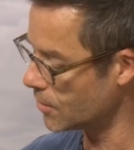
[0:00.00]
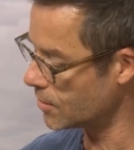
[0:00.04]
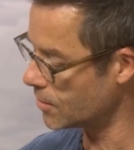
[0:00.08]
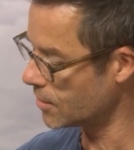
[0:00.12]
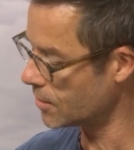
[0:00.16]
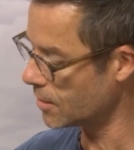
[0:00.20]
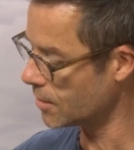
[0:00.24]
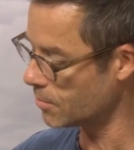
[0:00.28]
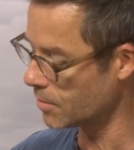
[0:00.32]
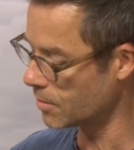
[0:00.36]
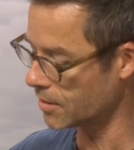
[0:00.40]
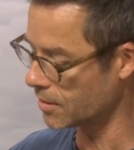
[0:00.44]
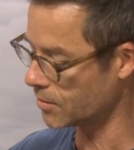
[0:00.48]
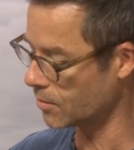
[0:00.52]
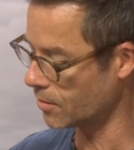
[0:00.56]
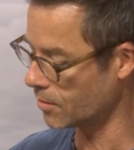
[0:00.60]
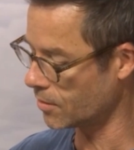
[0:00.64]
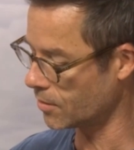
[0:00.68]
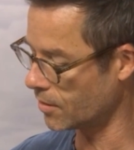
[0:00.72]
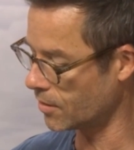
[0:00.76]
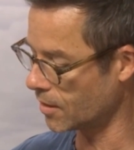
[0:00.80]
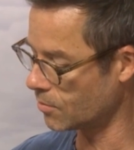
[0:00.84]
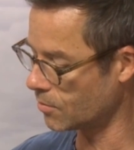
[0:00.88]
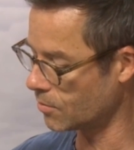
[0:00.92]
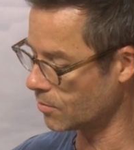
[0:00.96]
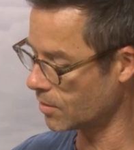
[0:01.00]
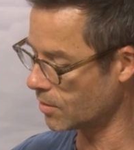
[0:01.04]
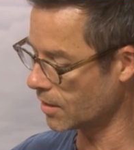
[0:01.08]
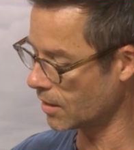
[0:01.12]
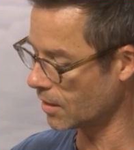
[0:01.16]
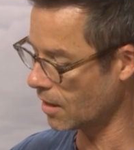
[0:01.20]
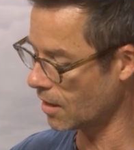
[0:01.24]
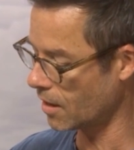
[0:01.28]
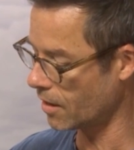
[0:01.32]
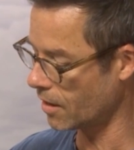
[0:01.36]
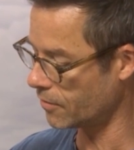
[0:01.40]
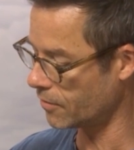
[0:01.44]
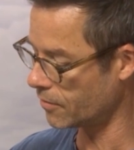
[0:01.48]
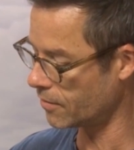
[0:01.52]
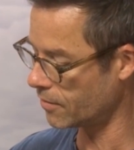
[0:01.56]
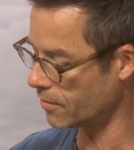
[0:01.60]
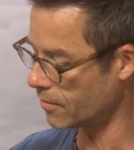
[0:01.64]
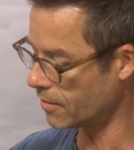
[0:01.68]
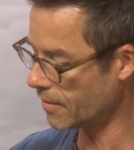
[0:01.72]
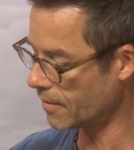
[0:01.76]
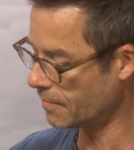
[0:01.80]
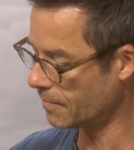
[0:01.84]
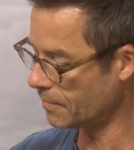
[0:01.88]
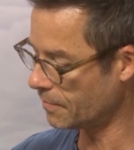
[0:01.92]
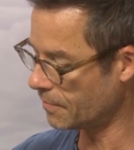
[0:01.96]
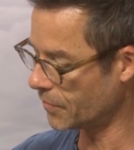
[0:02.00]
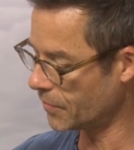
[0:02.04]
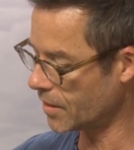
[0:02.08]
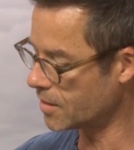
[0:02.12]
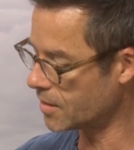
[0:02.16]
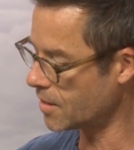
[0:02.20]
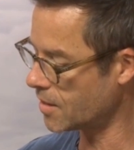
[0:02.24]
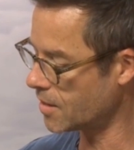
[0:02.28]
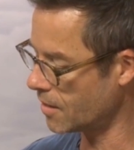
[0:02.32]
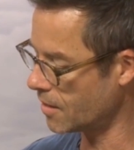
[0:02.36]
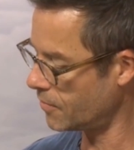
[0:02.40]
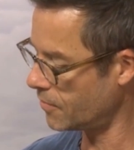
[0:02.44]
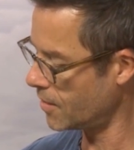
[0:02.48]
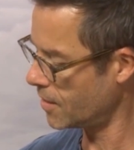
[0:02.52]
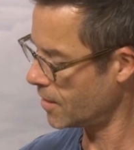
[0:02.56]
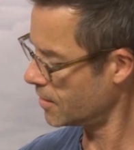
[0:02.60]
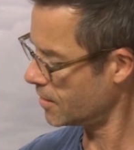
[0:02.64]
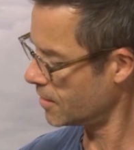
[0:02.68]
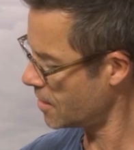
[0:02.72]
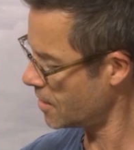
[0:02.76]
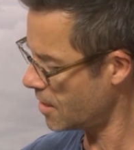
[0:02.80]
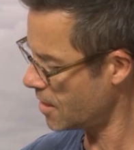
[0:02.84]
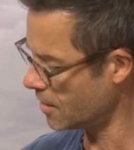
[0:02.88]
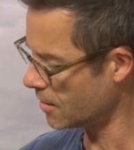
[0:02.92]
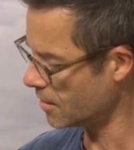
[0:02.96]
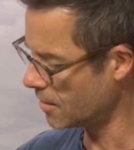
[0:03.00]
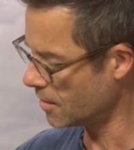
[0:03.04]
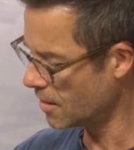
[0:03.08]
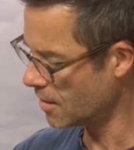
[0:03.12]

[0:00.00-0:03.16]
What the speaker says: deal with this sort of thing in real life. Is that fair to say?